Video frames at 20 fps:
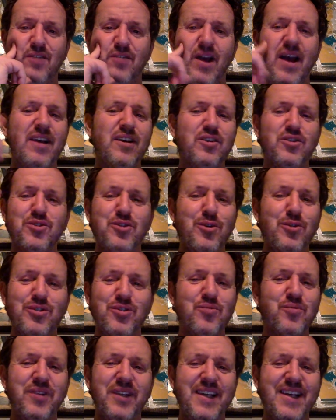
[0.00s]
Right? Because those
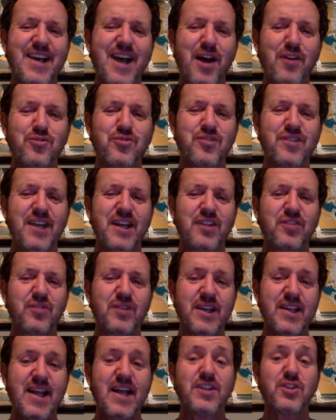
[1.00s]
are really
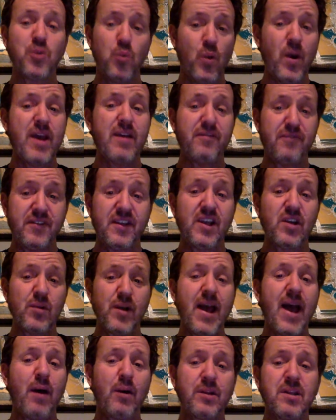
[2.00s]
contradictory. And that's a way of
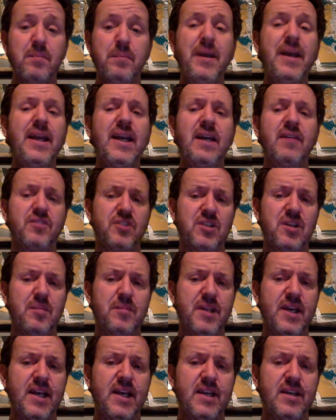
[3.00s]
figuring out what the meaning of
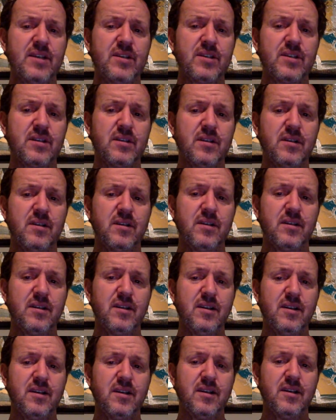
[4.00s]
something is.
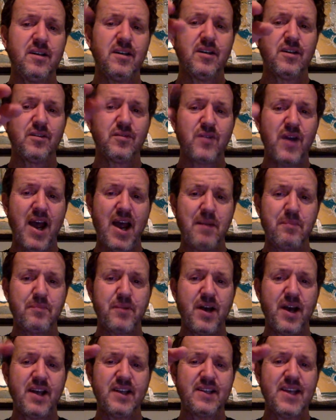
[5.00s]
Right?
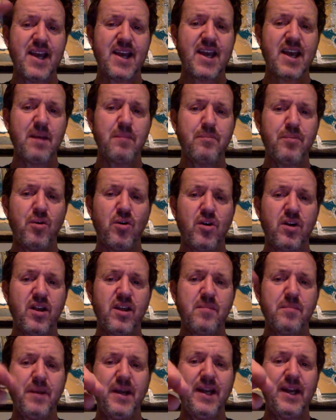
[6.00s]
By taking part of
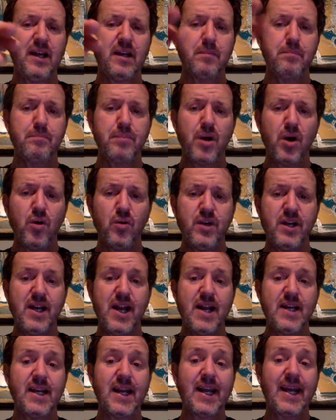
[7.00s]
the meaning component and
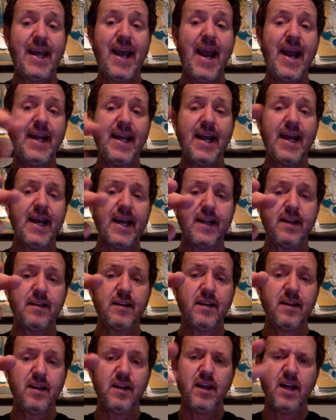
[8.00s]
negating it,
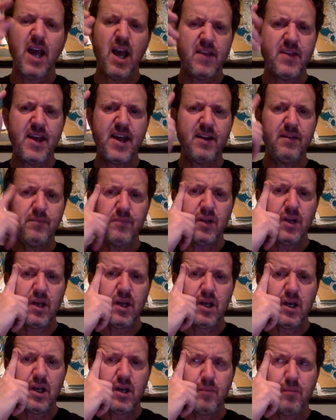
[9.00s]
and then
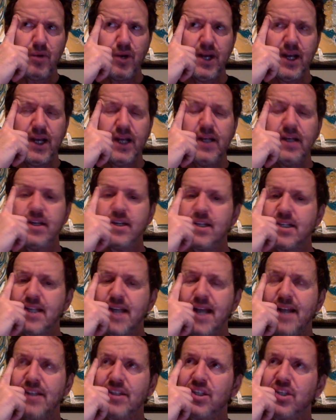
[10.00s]
putting it in a
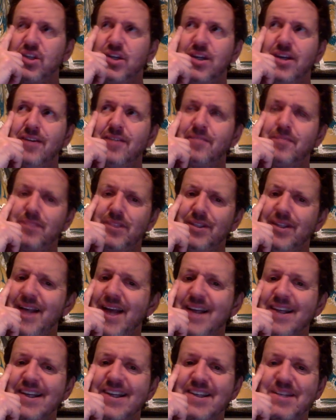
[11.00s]
sentence, and you go,
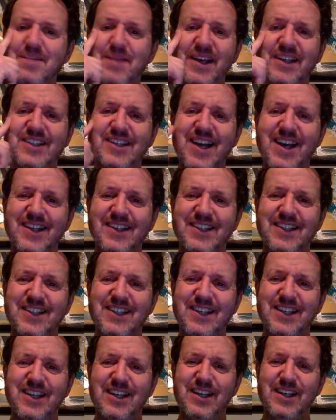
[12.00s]
that doesn't make sense.
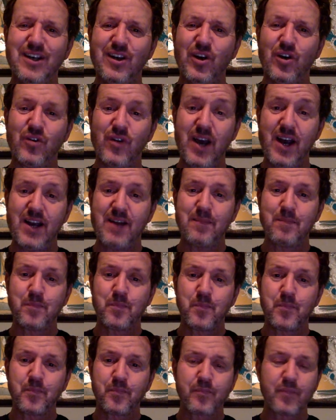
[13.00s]
Right?
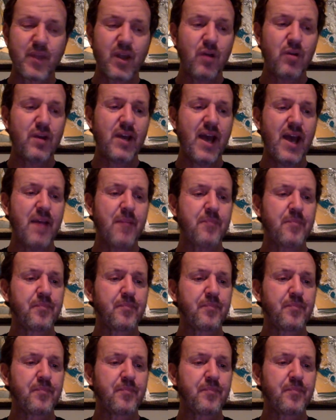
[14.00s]
Okay.